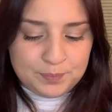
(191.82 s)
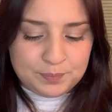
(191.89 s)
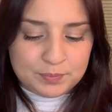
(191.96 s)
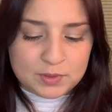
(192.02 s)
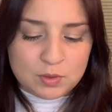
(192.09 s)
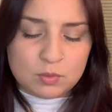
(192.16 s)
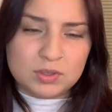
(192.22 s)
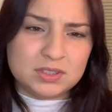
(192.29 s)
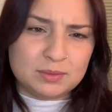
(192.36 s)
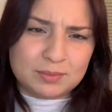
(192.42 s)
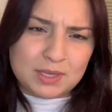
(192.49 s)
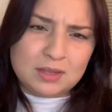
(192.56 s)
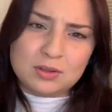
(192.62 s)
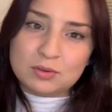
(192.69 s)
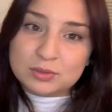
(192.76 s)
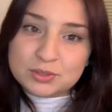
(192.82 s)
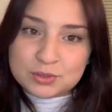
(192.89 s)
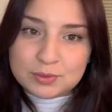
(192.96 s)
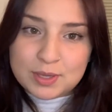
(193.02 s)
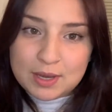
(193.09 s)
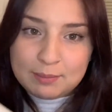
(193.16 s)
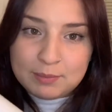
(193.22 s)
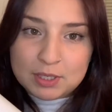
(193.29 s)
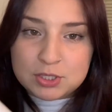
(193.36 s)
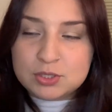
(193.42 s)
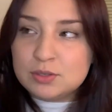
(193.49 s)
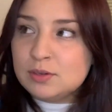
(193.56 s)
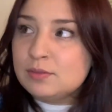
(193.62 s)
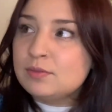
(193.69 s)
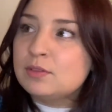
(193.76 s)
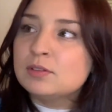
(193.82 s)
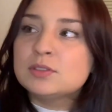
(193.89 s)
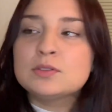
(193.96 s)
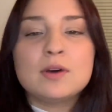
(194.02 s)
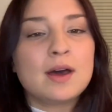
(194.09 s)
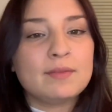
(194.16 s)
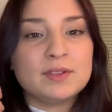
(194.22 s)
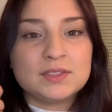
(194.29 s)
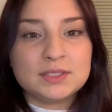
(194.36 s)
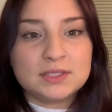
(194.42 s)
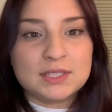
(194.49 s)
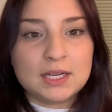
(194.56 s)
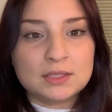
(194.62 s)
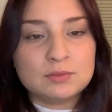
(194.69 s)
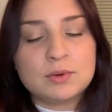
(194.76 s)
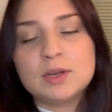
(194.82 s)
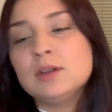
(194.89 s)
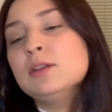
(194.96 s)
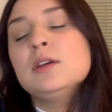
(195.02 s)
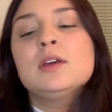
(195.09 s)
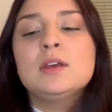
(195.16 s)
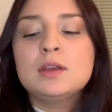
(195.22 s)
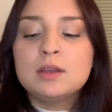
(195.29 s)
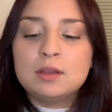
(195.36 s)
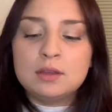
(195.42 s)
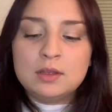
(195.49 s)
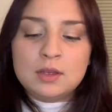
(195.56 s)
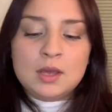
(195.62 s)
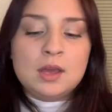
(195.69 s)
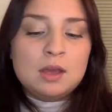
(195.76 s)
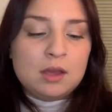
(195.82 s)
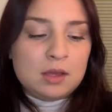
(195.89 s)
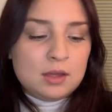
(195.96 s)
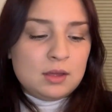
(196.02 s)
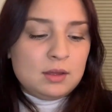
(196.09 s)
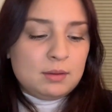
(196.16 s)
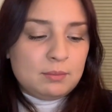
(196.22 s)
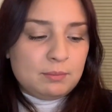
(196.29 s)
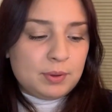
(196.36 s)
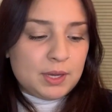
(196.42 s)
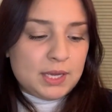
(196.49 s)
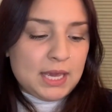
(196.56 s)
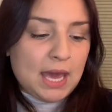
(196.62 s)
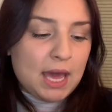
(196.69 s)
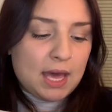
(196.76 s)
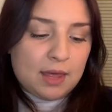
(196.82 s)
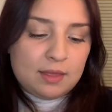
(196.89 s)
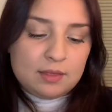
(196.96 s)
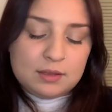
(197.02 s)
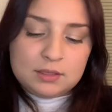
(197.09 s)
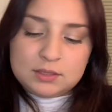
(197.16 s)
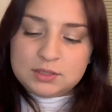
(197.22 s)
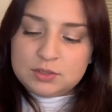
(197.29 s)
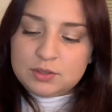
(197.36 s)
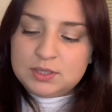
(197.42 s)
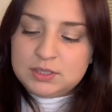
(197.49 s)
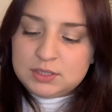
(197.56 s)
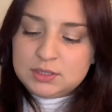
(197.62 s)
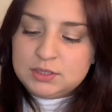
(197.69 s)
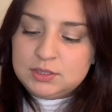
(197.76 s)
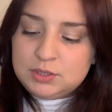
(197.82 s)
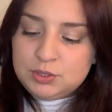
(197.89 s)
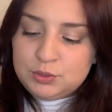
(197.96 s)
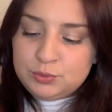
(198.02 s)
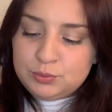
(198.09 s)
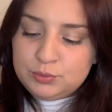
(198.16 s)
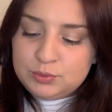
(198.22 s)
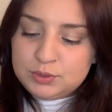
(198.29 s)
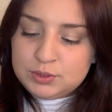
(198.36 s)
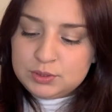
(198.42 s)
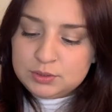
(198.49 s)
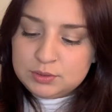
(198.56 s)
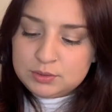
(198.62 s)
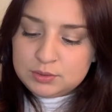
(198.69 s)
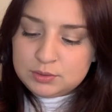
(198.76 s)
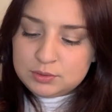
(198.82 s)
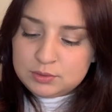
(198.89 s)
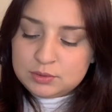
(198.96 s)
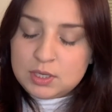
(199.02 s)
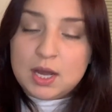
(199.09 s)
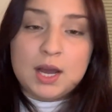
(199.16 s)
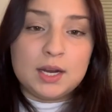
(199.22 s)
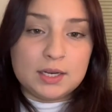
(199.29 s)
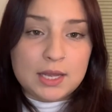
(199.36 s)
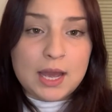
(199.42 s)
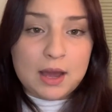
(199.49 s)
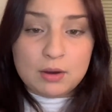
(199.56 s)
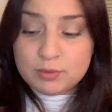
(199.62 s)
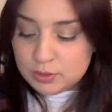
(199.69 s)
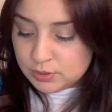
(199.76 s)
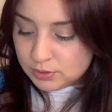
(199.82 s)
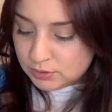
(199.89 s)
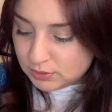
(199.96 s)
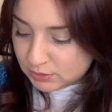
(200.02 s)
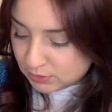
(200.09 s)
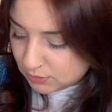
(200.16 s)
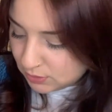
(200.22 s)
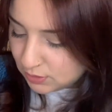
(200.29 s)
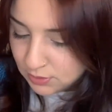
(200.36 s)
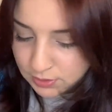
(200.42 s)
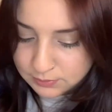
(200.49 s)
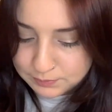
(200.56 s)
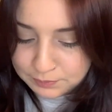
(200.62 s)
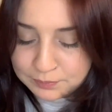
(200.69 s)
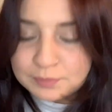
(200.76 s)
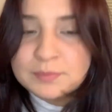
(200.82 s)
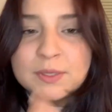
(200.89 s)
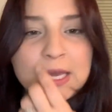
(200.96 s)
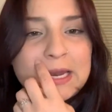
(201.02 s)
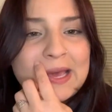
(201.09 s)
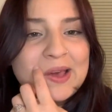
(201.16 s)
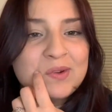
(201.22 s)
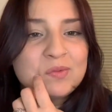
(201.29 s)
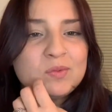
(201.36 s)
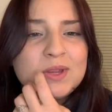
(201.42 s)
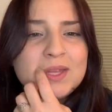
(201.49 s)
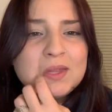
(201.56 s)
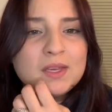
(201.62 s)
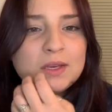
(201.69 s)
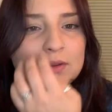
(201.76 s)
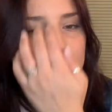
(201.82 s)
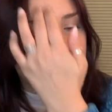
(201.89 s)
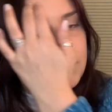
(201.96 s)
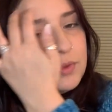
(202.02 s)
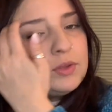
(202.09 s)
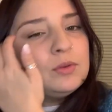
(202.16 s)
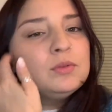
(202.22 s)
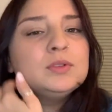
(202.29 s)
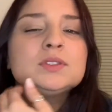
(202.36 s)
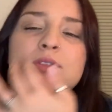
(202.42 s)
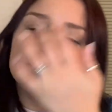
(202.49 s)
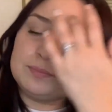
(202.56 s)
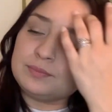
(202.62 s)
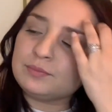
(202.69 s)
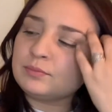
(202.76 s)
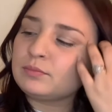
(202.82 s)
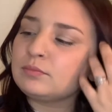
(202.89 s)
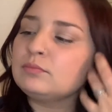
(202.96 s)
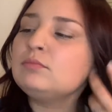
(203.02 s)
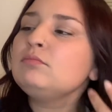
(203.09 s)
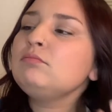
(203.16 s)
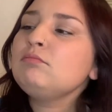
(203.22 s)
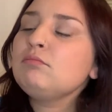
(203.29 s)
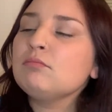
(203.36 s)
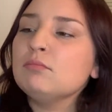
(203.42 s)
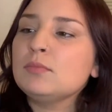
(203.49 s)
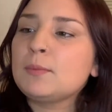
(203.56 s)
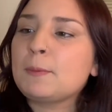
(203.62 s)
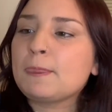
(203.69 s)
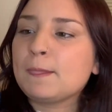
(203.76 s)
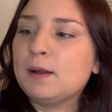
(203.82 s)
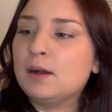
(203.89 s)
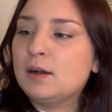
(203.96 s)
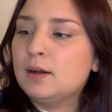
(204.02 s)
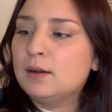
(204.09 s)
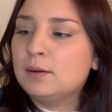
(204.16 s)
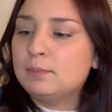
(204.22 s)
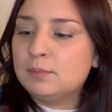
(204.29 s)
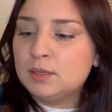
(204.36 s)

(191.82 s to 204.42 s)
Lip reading: or something close to it. I'm not sure if they'll still have this exact one, but yeah. So this is used on counters, and it had really good reviews. I